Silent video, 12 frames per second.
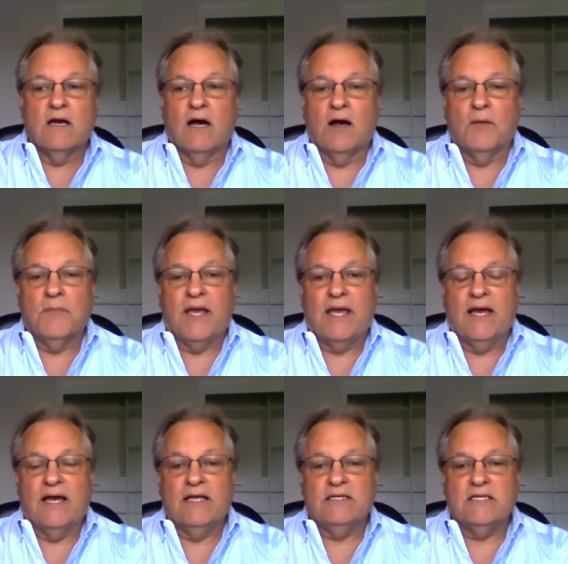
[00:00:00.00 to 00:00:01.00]
Um,
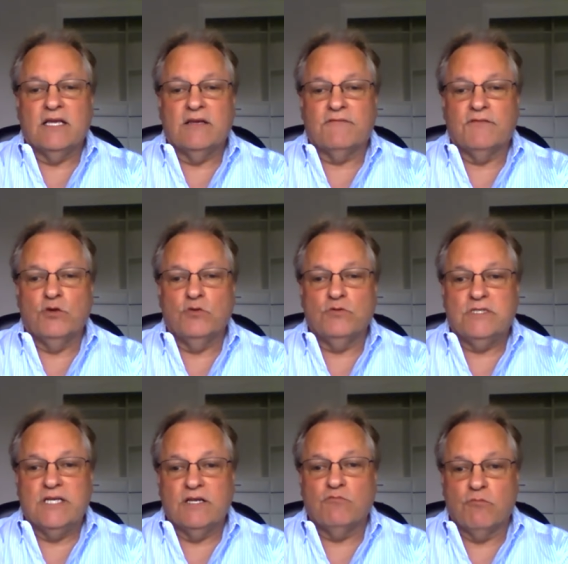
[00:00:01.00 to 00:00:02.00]
and if you
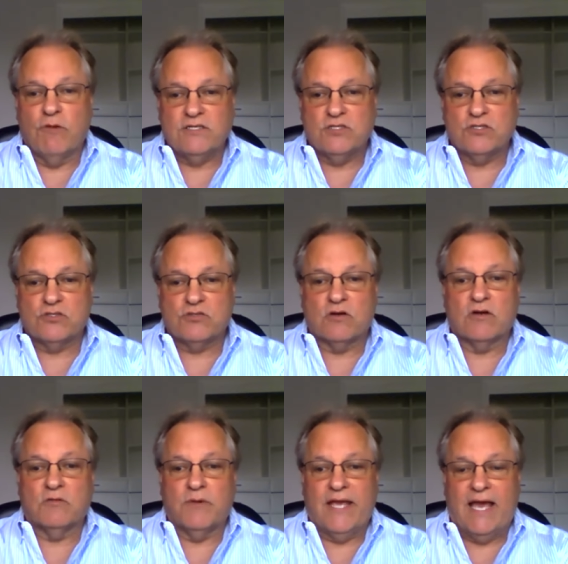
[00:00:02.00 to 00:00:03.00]
did register
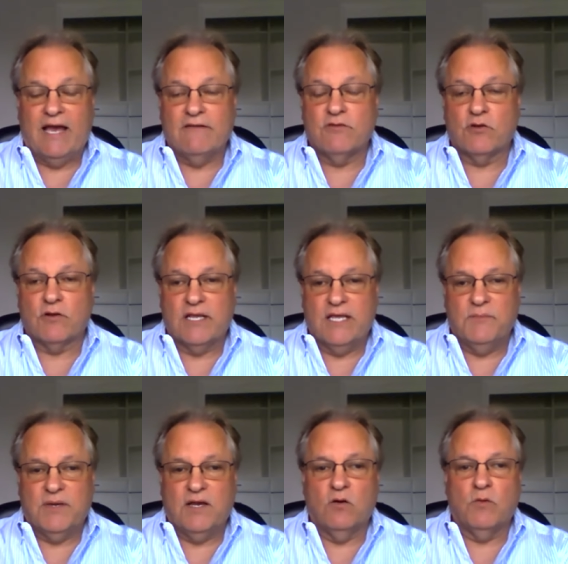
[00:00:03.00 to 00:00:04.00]
and we have your
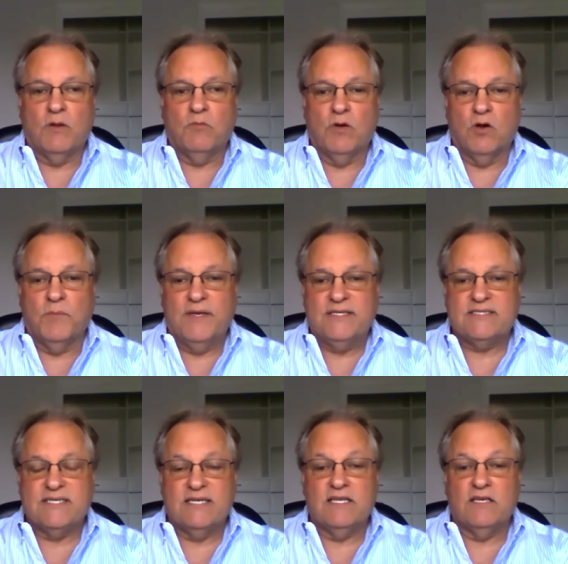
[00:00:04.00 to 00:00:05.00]
email, we will be
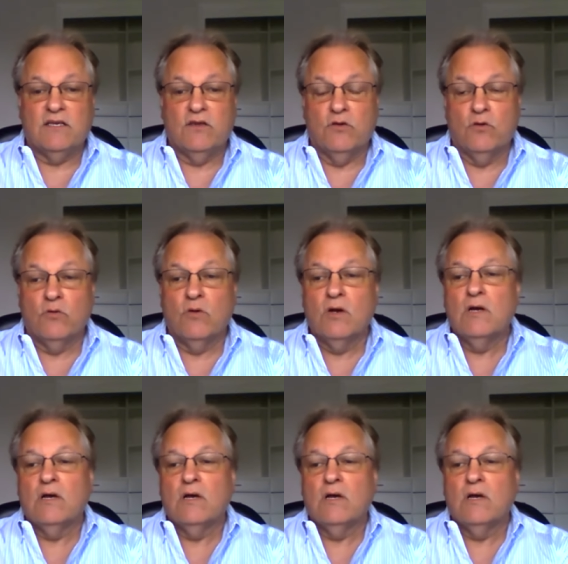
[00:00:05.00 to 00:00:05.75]
sending you